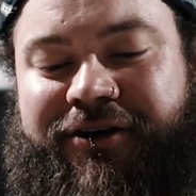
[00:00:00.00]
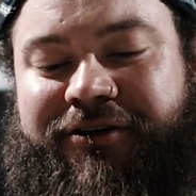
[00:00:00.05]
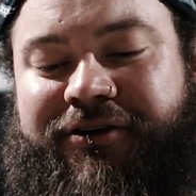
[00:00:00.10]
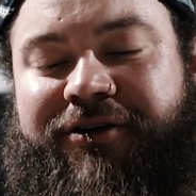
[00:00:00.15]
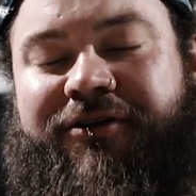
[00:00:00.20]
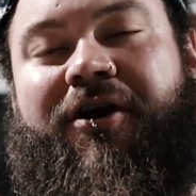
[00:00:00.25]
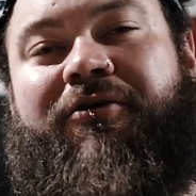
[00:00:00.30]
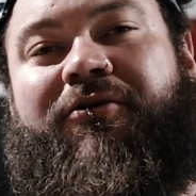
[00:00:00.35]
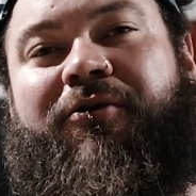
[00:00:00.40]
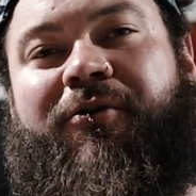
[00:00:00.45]
you
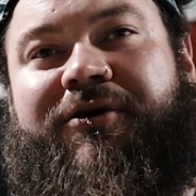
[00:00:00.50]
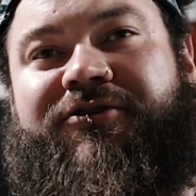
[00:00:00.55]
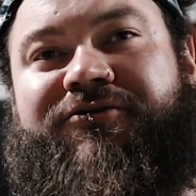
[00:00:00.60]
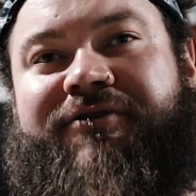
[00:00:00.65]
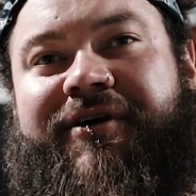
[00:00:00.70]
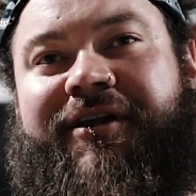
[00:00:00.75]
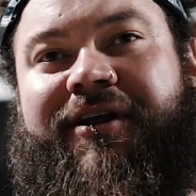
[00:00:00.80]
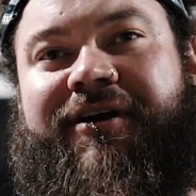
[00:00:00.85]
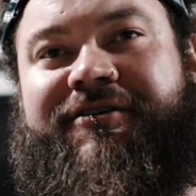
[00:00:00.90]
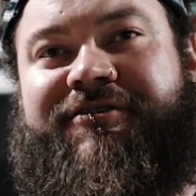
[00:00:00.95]
don't always
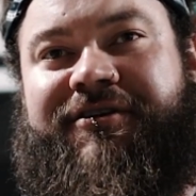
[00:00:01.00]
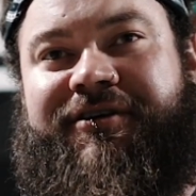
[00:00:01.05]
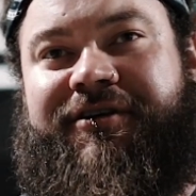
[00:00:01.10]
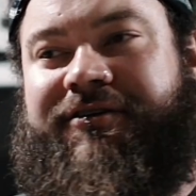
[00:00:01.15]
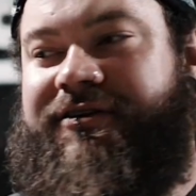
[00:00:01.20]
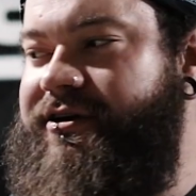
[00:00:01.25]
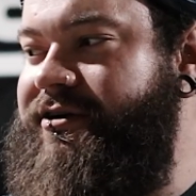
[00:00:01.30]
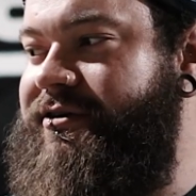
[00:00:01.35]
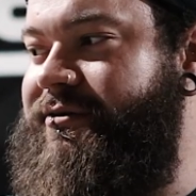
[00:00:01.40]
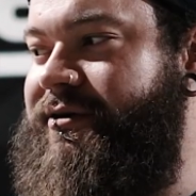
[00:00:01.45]
realize that you
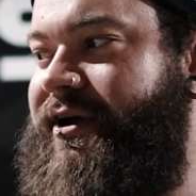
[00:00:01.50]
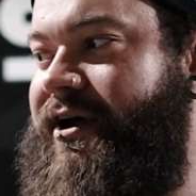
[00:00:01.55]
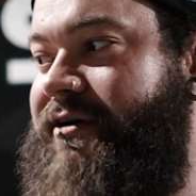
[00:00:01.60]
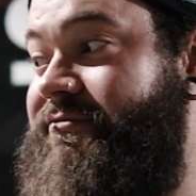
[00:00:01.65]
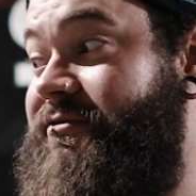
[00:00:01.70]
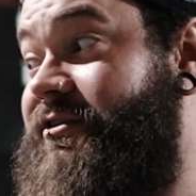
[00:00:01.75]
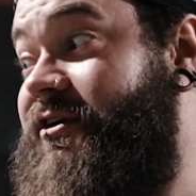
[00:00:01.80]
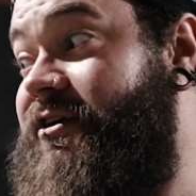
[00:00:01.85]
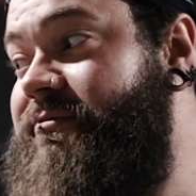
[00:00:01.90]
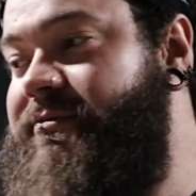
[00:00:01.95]
do.
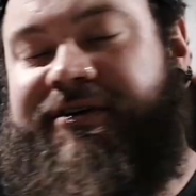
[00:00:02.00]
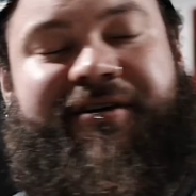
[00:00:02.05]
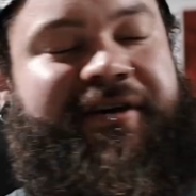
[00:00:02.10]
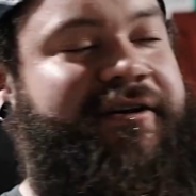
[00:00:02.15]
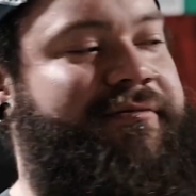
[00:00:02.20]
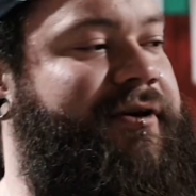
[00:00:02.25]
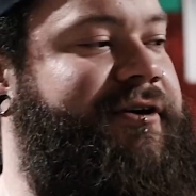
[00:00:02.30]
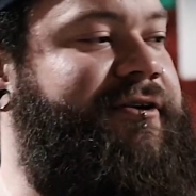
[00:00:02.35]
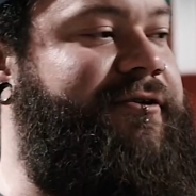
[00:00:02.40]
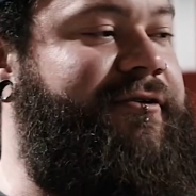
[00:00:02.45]
Every time I take
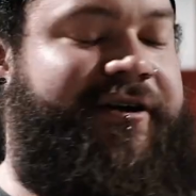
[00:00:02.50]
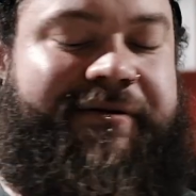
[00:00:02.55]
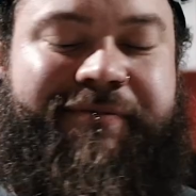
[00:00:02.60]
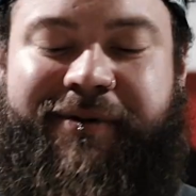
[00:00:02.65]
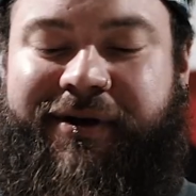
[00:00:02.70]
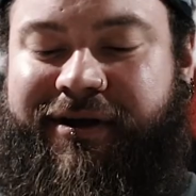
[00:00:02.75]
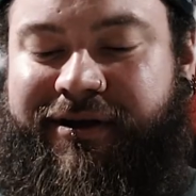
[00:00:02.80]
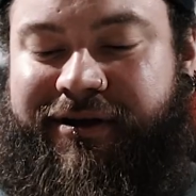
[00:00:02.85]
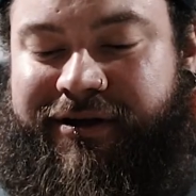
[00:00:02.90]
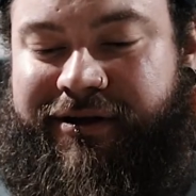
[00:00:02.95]
my grip,
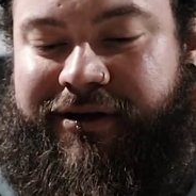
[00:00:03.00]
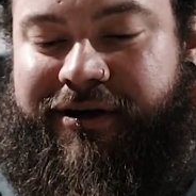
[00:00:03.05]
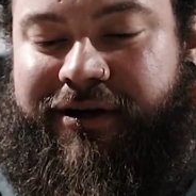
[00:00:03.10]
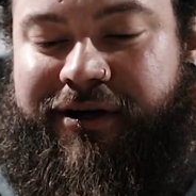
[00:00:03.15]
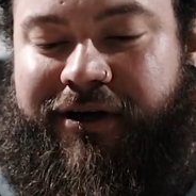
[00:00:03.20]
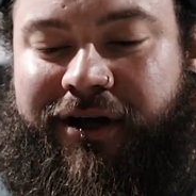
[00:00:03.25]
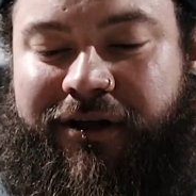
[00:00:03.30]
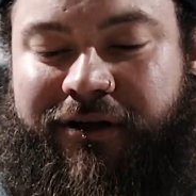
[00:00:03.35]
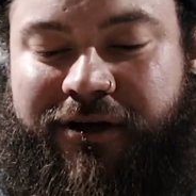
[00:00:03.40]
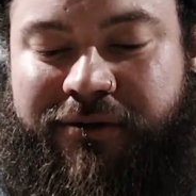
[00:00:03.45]

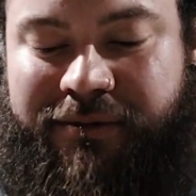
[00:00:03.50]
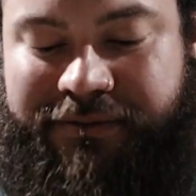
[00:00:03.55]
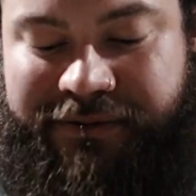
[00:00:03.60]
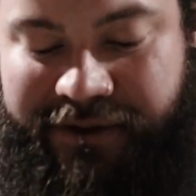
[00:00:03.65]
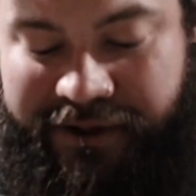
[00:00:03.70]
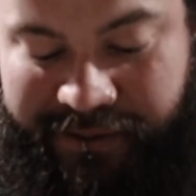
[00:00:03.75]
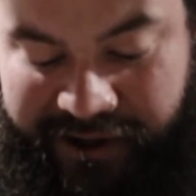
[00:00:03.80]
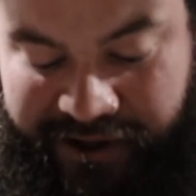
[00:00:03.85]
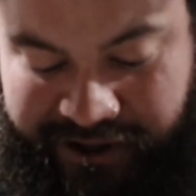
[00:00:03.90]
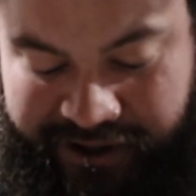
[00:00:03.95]
I'll come up to
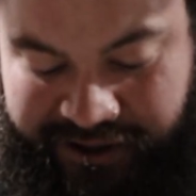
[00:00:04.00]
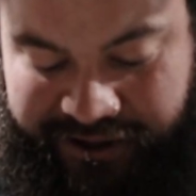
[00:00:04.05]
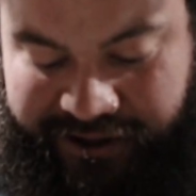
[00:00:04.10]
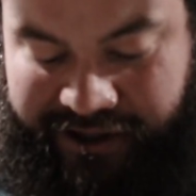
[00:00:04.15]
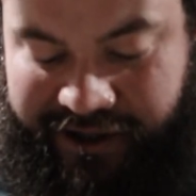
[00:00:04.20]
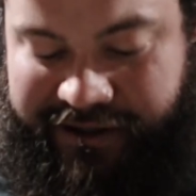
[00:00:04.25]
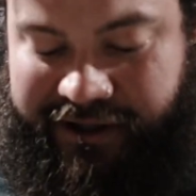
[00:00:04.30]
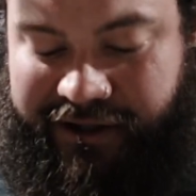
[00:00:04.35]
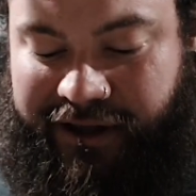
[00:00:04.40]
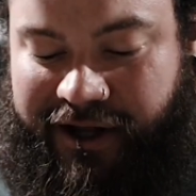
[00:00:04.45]
the bar and I'll
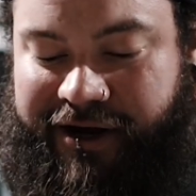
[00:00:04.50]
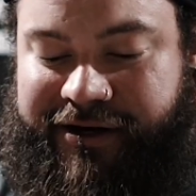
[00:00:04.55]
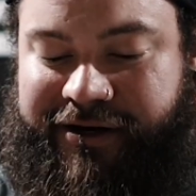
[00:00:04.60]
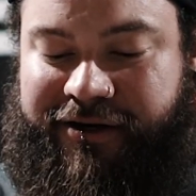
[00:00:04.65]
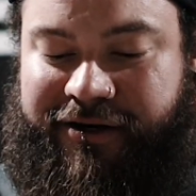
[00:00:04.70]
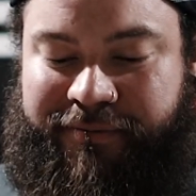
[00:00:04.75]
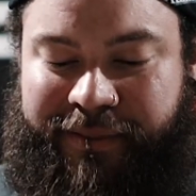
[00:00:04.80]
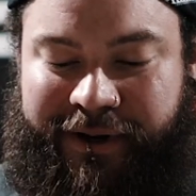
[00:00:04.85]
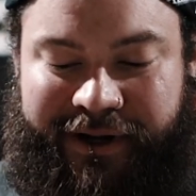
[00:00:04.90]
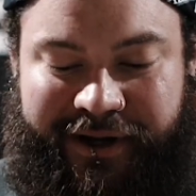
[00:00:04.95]
kind of line
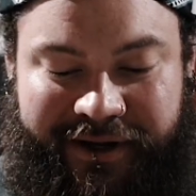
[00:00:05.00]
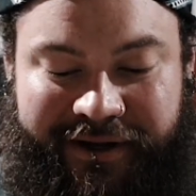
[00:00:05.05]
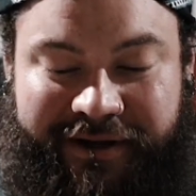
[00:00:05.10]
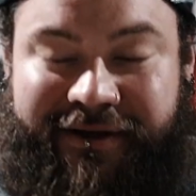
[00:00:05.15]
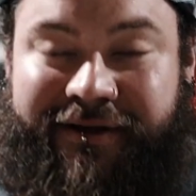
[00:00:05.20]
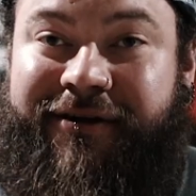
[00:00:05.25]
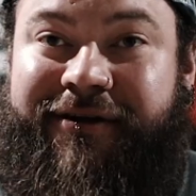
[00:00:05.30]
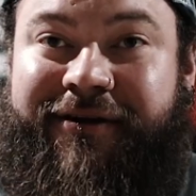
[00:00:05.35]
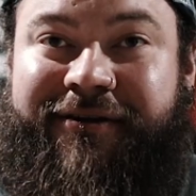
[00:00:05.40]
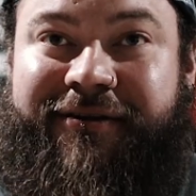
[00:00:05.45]
up
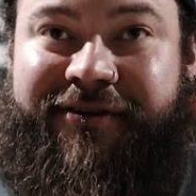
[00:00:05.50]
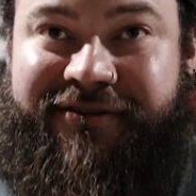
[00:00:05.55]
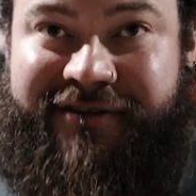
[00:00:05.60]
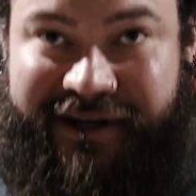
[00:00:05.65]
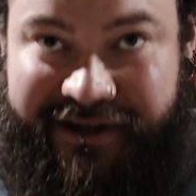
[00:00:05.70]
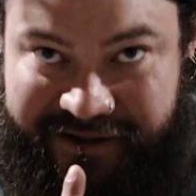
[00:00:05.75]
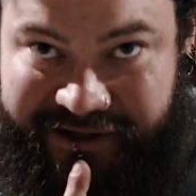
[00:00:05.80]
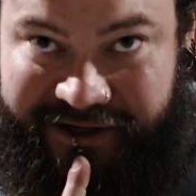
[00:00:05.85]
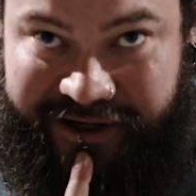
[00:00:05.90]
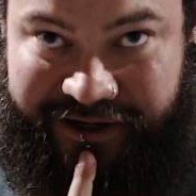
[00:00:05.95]
the
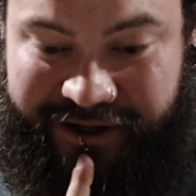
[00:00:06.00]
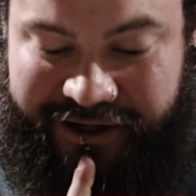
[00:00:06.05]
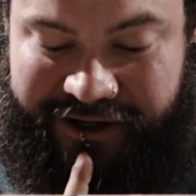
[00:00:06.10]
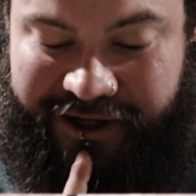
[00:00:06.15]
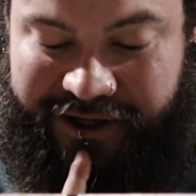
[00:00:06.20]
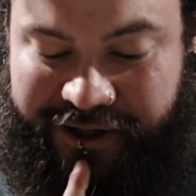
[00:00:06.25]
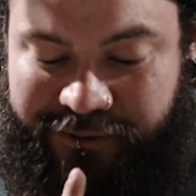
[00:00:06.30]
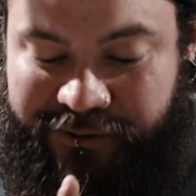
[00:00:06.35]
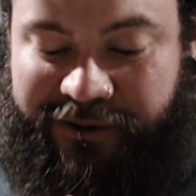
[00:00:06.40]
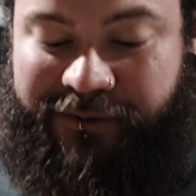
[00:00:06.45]
center
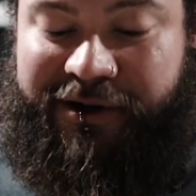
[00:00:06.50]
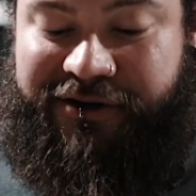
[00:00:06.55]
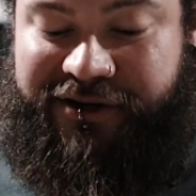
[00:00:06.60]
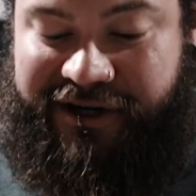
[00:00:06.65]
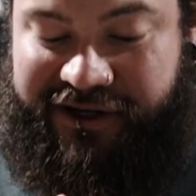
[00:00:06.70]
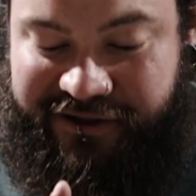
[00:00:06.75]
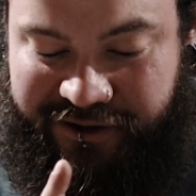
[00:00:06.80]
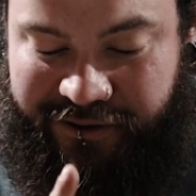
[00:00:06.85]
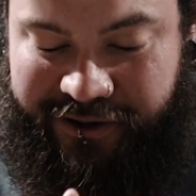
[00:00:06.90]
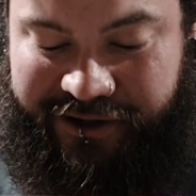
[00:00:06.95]
with my
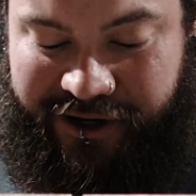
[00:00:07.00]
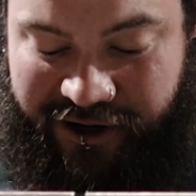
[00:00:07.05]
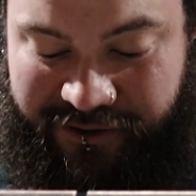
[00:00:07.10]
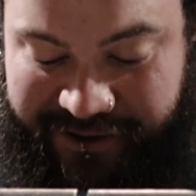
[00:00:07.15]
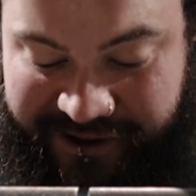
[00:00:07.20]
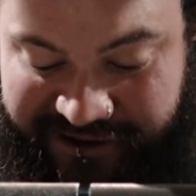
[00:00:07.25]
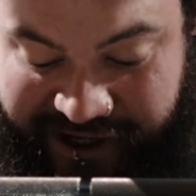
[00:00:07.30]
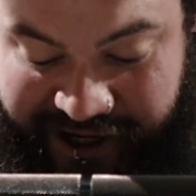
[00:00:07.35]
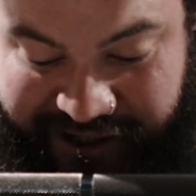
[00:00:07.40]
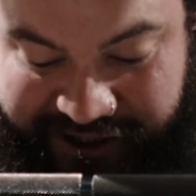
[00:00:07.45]
chin so I know I'm
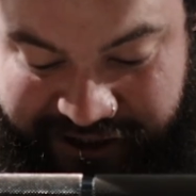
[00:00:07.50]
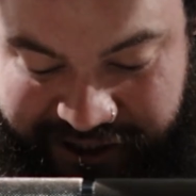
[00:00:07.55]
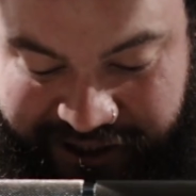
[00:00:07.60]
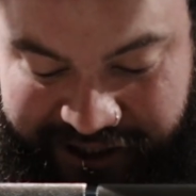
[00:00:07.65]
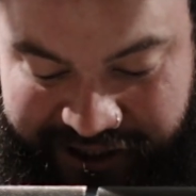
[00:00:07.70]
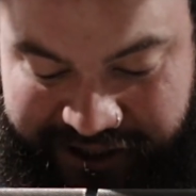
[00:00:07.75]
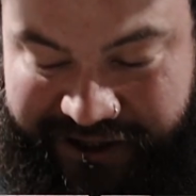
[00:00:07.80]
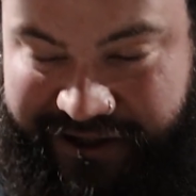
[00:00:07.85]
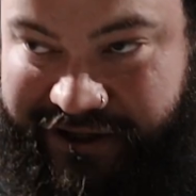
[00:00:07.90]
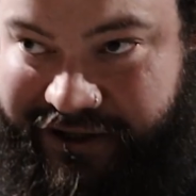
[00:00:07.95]
exactly
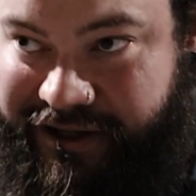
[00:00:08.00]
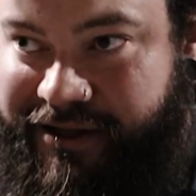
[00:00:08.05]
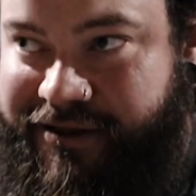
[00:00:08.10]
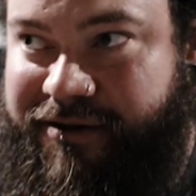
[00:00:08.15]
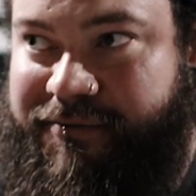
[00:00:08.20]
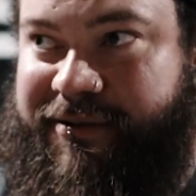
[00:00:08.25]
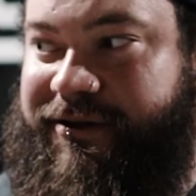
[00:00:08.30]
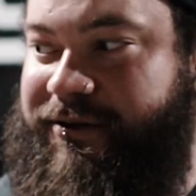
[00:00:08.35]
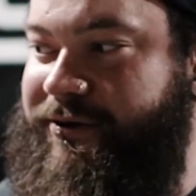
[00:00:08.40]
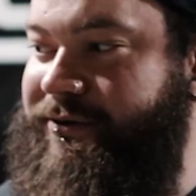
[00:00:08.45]
in the
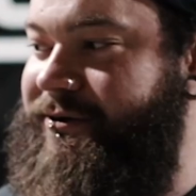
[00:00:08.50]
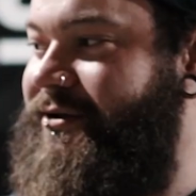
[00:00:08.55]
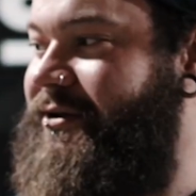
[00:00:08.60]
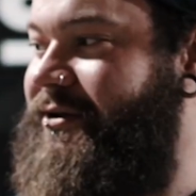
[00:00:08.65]
middle.